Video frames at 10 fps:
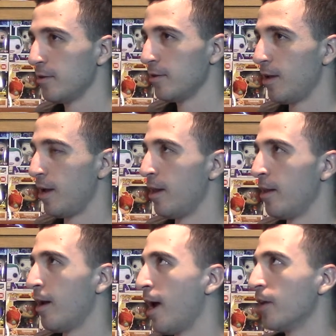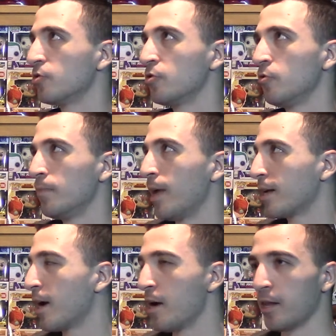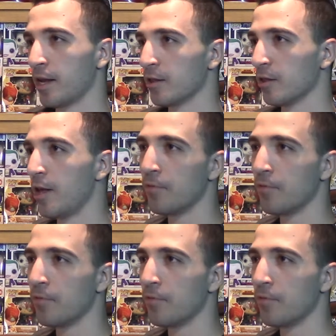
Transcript: And then I assume that kind of like left